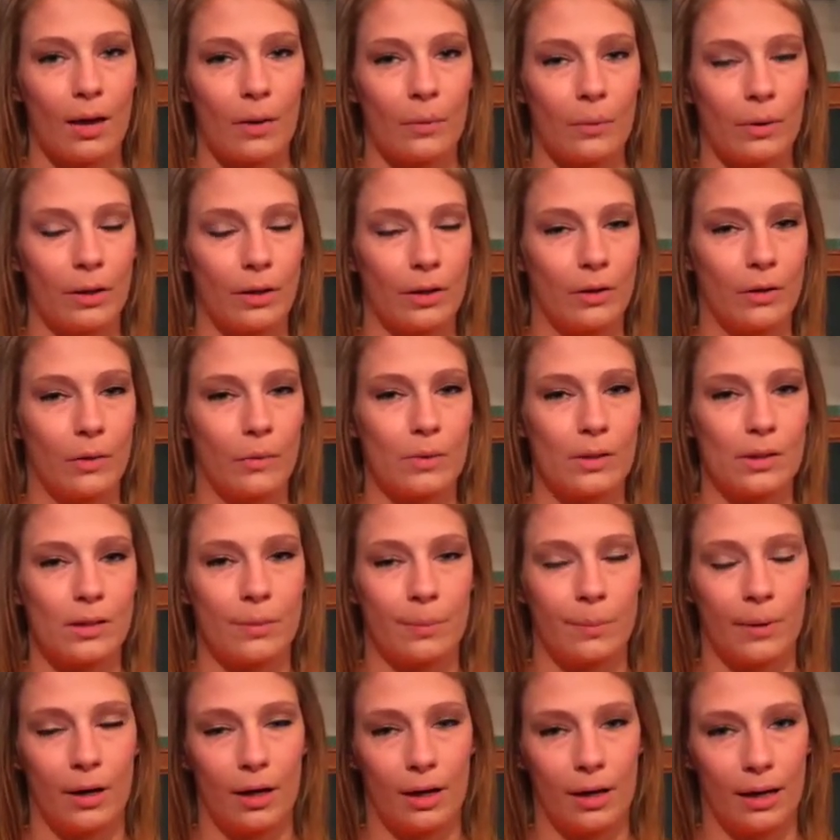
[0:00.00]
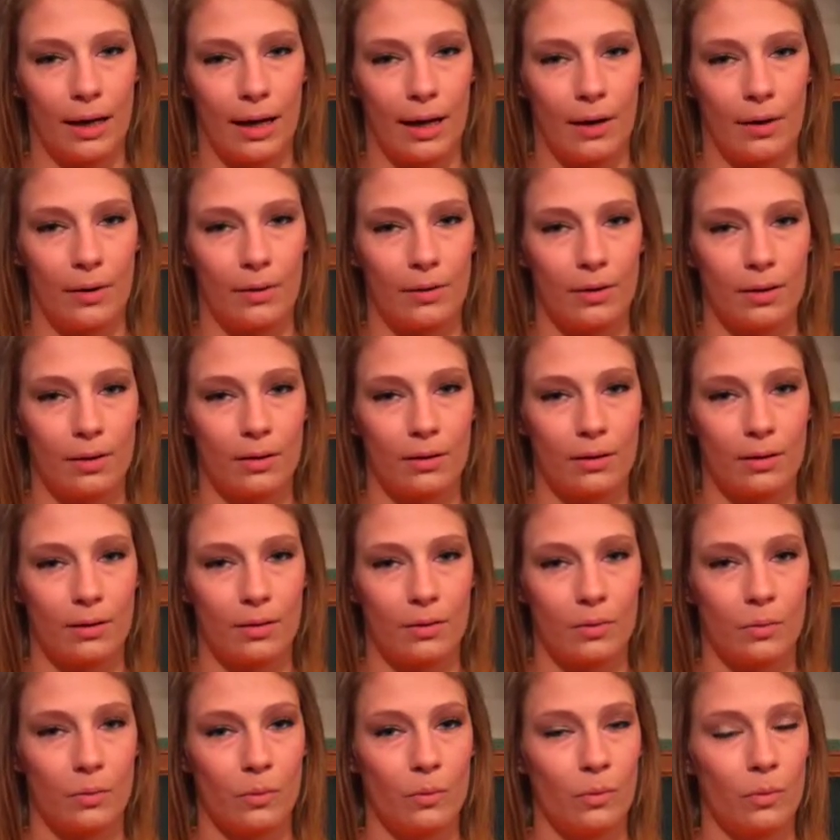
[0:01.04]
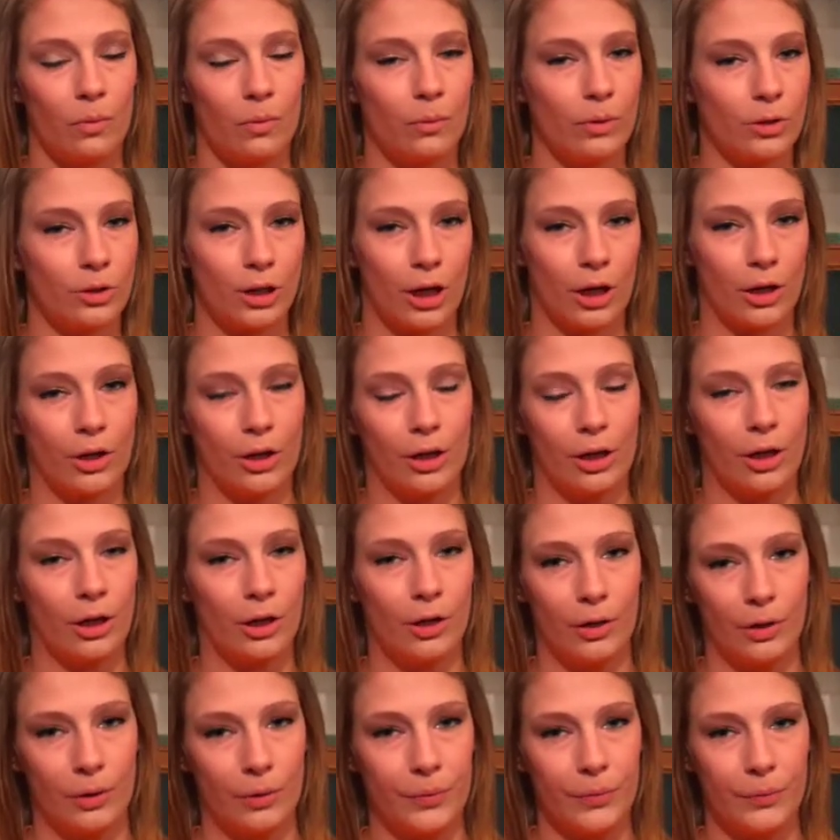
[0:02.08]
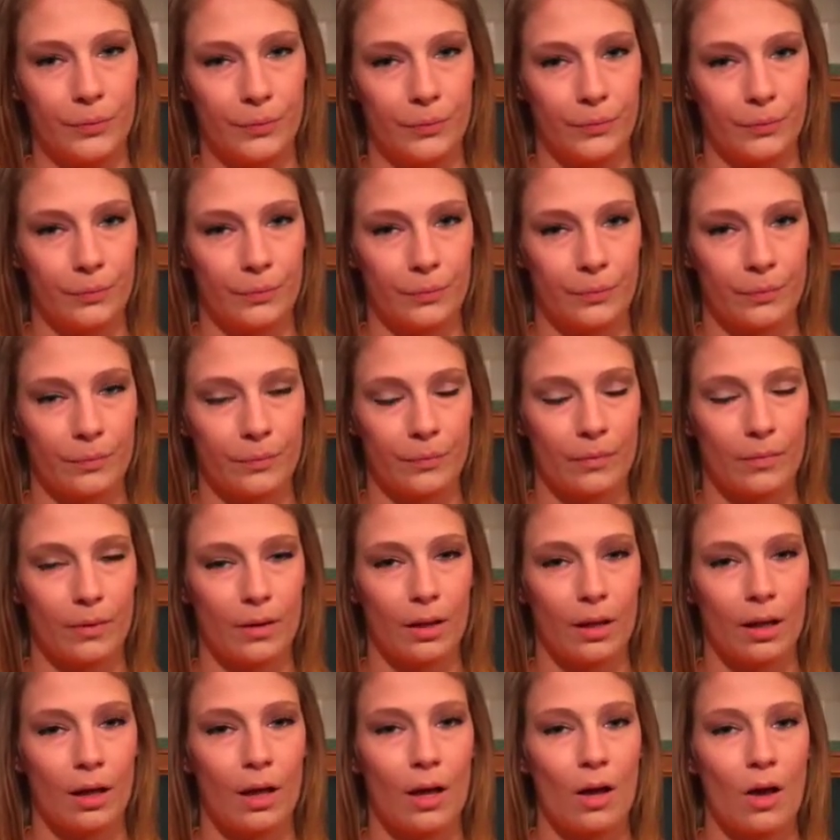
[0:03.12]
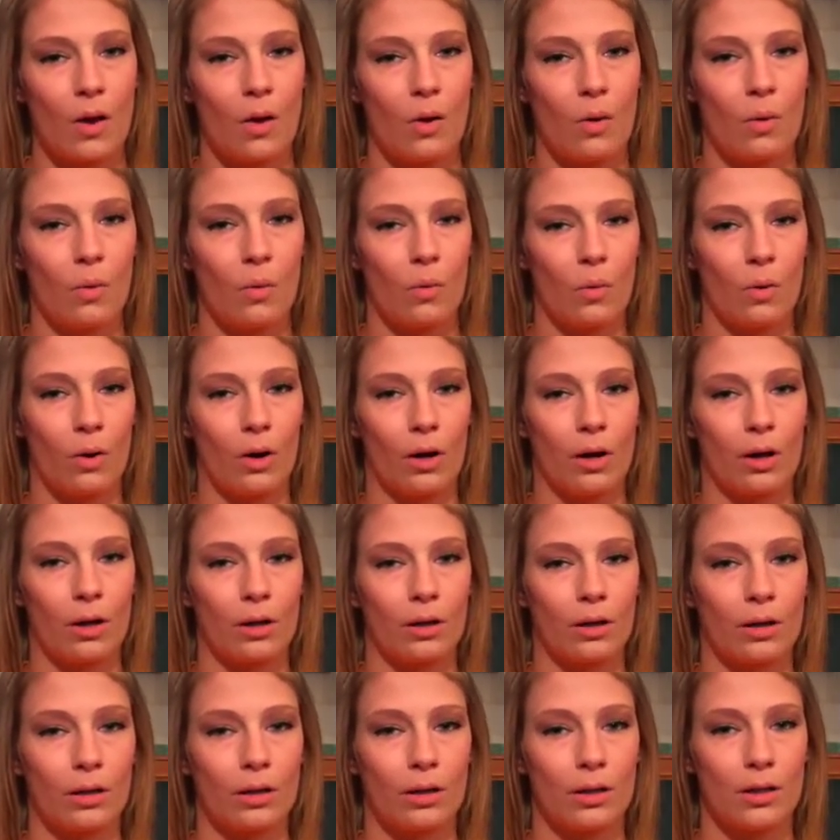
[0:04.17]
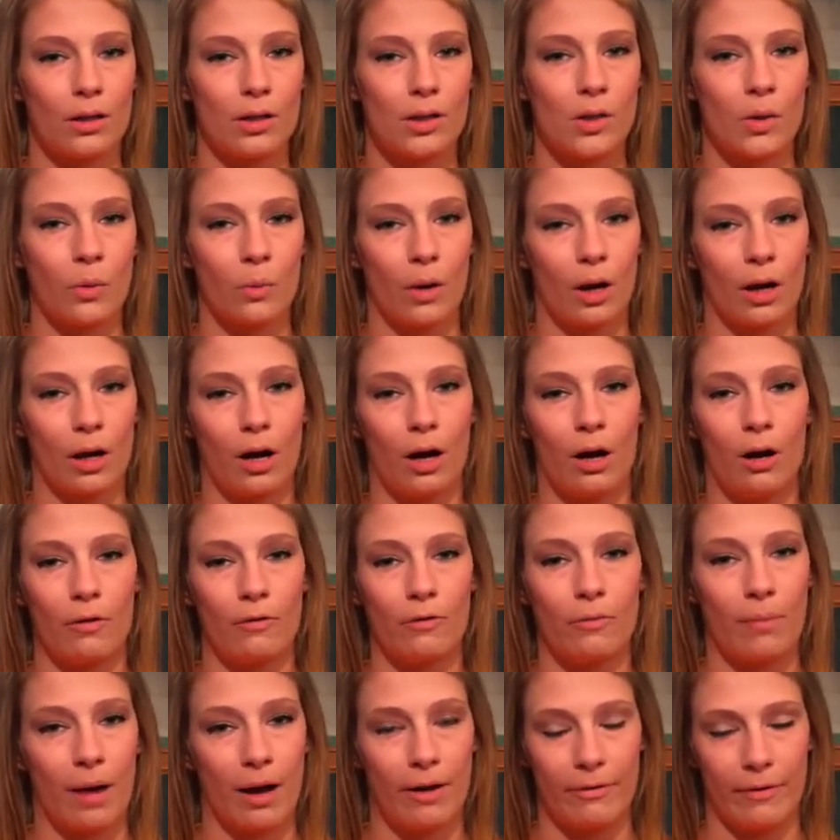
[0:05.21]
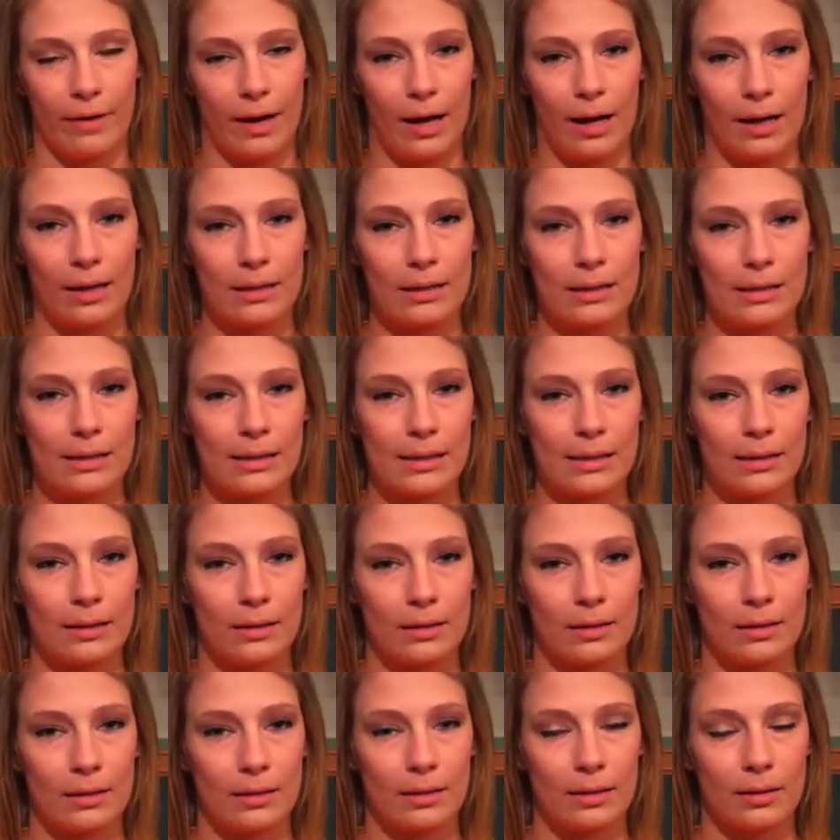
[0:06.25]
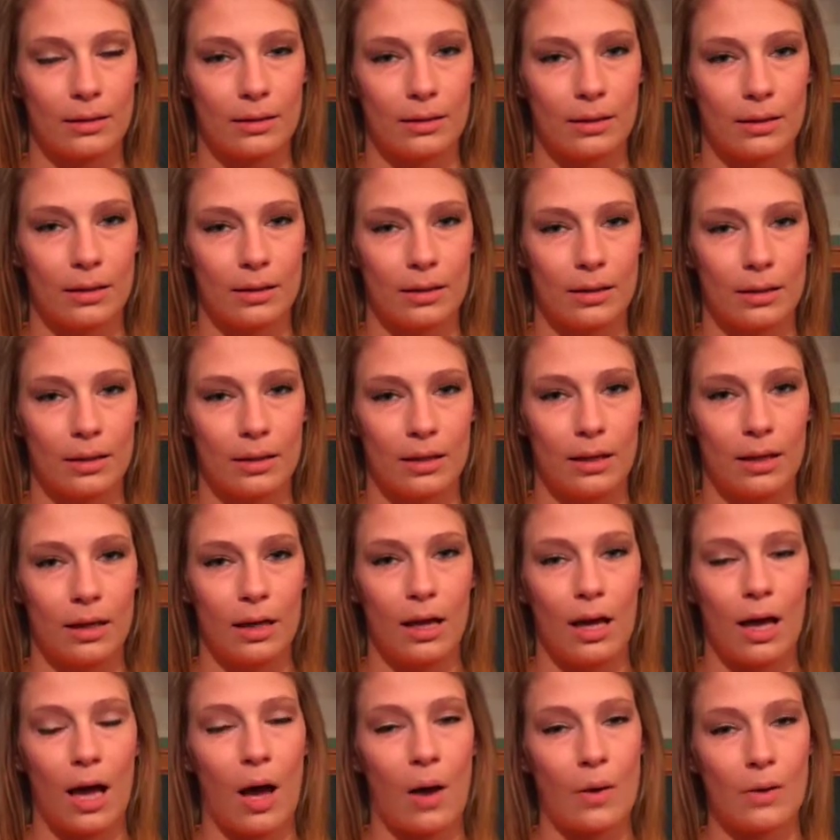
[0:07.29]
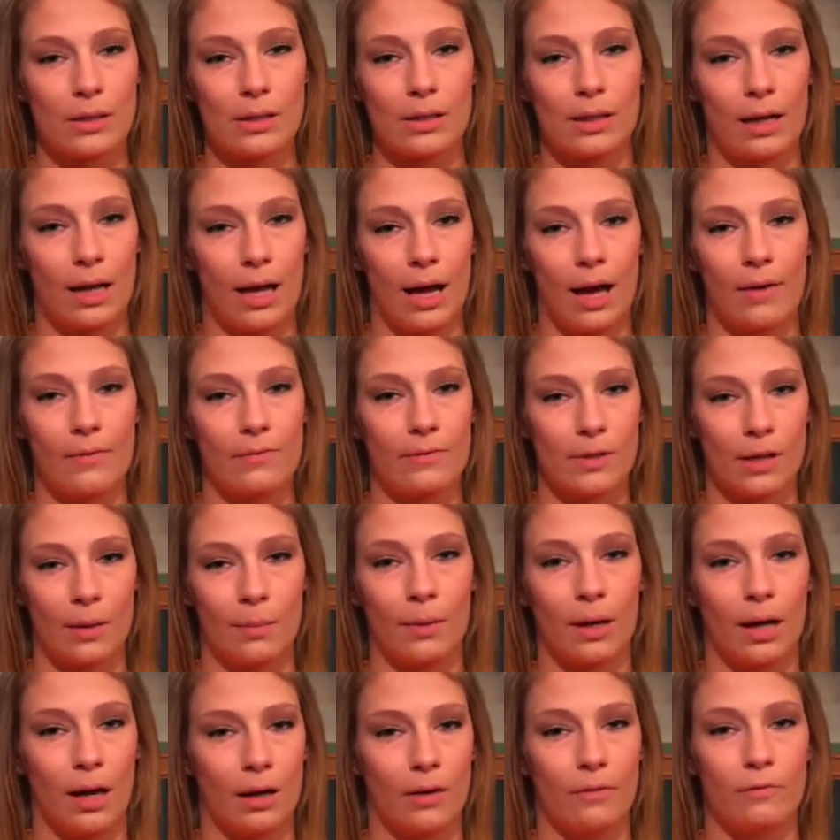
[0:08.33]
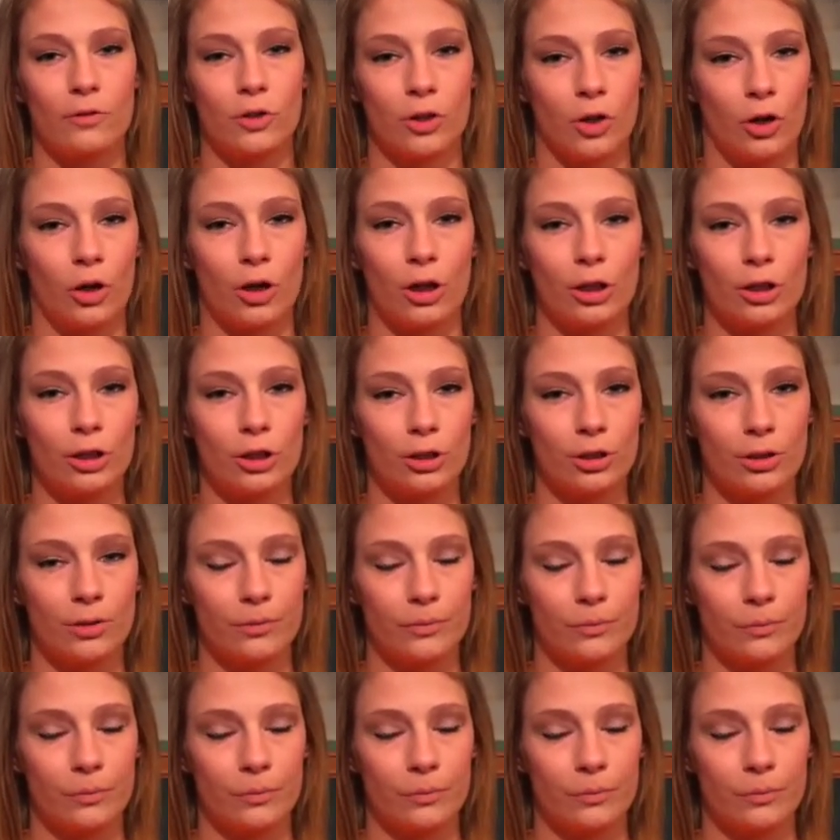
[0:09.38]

whether it was to find out, which I couldn't do, or to work off my fines. I was going to have some kind of charge.